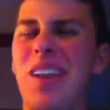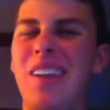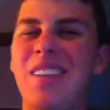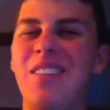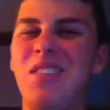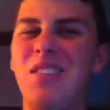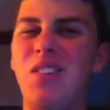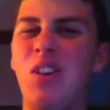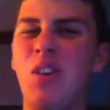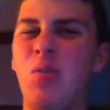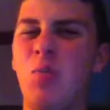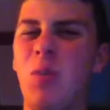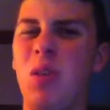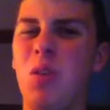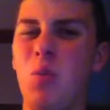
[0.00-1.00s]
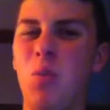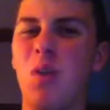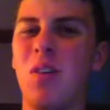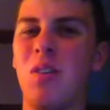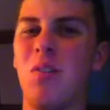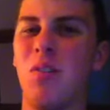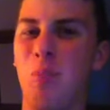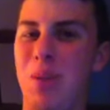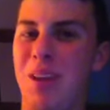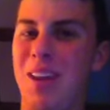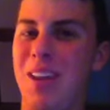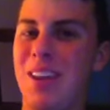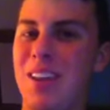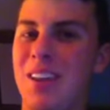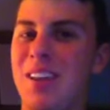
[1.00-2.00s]
isn't gonna really work for me.
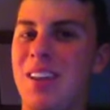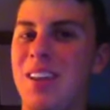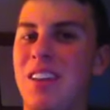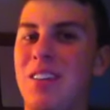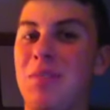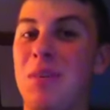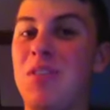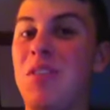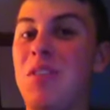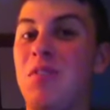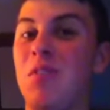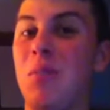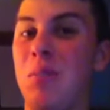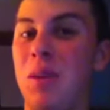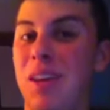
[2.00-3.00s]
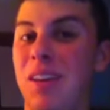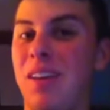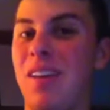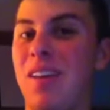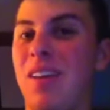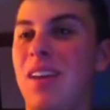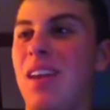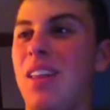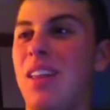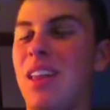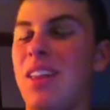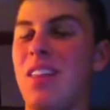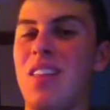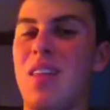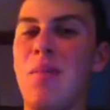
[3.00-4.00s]
Especially for me.
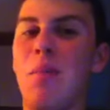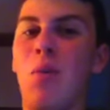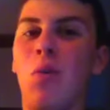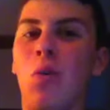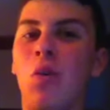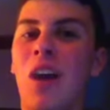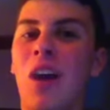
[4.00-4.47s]
Like, the typical